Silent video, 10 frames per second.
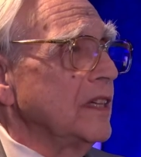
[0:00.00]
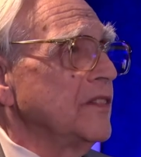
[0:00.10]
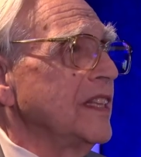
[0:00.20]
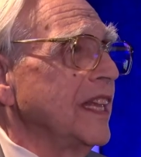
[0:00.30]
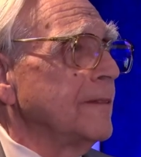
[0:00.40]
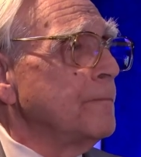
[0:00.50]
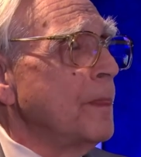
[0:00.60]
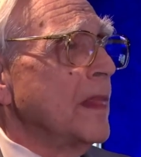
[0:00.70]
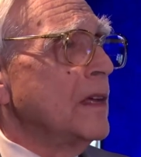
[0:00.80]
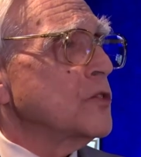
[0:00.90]
even then,
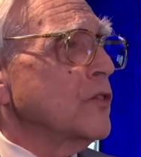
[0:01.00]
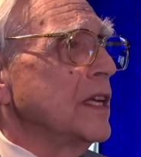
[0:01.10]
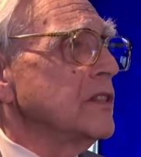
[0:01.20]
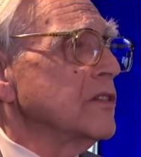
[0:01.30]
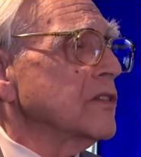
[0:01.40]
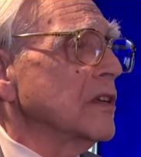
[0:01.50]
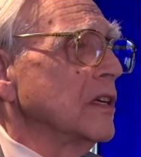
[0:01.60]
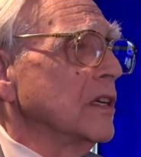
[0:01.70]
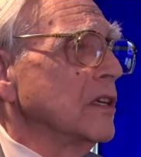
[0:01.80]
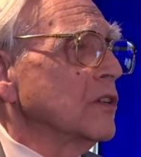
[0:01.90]
trends
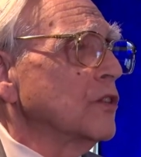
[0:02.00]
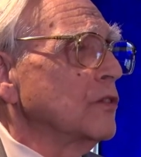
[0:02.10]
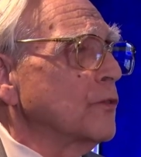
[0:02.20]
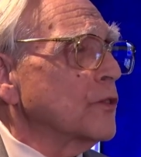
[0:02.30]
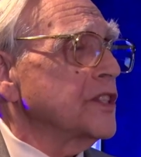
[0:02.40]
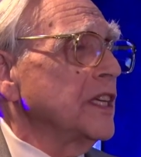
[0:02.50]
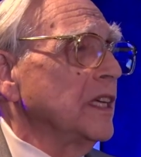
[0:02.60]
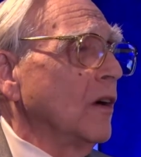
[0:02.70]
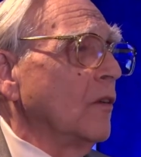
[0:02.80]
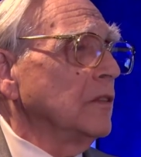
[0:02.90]
could
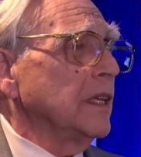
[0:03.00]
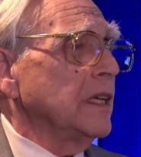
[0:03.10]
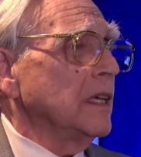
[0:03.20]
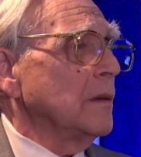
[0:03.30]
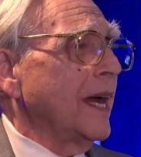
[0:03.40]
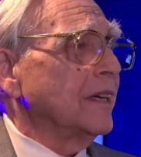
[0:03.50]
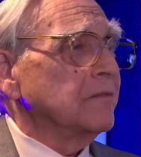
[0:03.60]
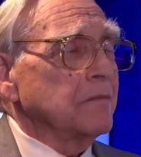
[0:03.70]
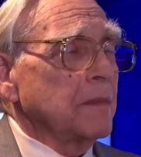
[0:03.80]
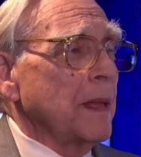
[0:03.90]
foresee only
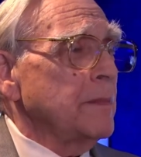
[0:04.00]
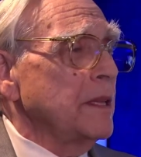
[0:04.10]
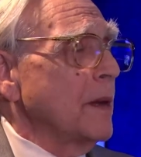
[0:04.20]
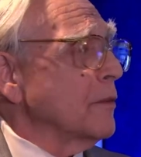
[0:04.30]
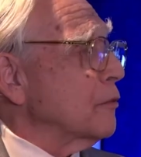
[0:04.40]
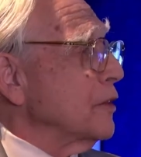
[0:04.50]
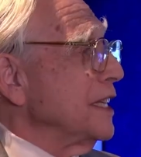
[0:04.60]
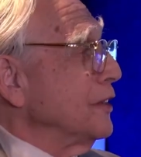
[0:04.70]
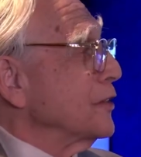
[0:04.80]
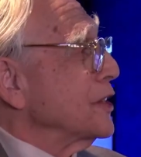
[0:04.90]
about maybe about 3
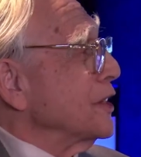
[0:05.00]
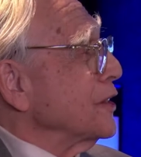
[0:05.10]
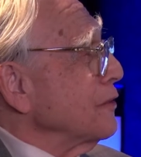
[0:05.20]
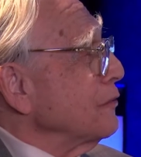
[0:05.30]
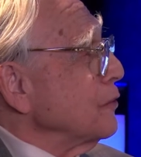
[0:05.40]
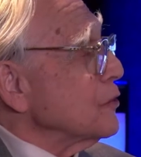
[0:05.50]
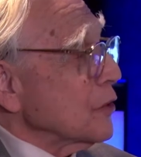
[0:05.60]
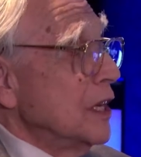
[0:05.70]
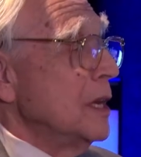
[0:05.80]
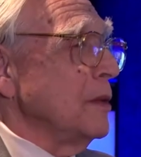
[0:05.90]
years into the
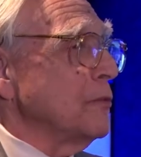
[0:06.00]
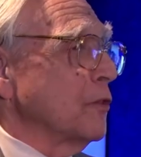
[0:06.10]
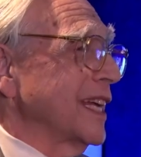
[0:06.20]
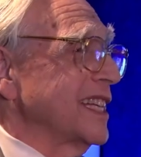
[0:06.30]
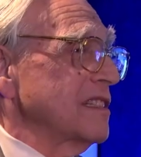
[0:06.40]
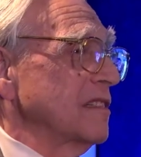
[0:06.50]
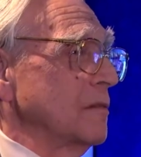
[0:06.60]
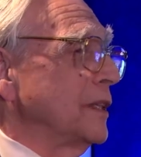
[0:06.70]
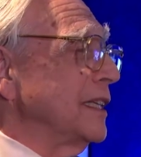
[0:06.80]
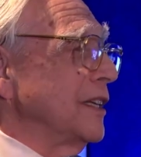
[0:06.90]
future before it gets
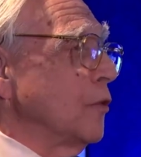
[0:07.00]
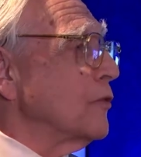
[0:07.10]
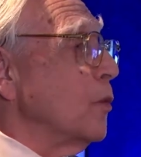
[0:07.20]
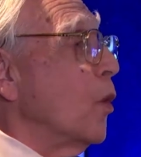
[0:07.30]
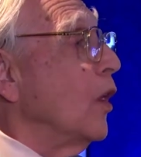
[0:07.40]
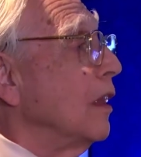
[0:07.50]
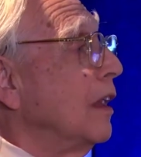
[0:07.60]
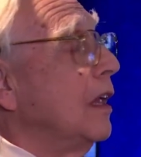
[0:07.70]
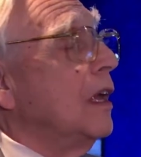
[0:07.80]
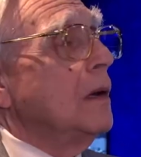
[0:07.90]
completely off the wall.
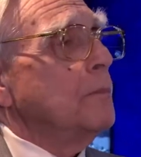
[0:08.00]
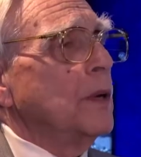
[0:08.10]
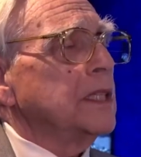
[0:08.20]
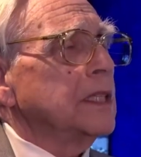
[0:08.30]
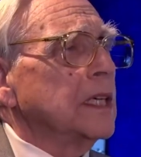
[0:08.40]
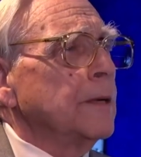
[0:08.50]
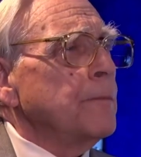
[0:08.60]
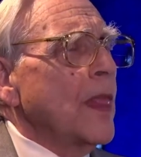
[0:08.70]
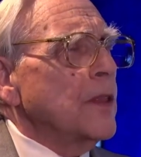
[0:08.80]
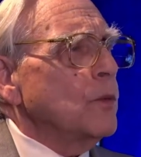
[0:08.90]
But
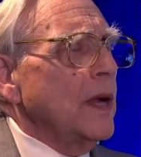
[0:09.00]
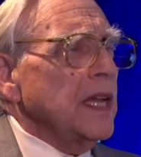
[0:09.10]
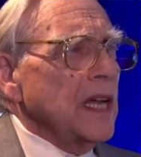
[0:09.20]
the way